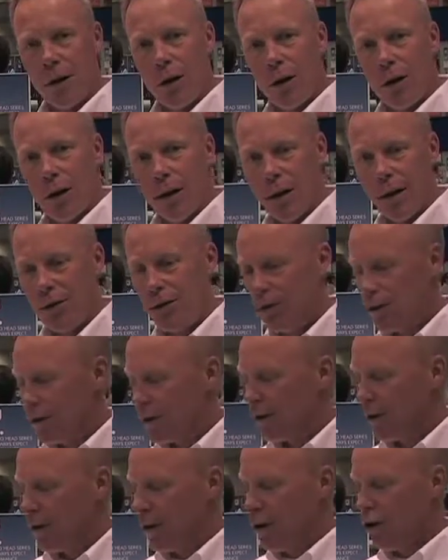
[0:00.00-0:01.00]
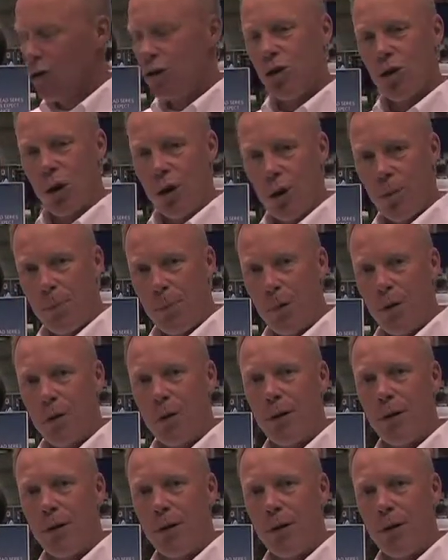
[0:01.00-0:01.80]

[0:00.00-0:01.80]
cutting edges sharper,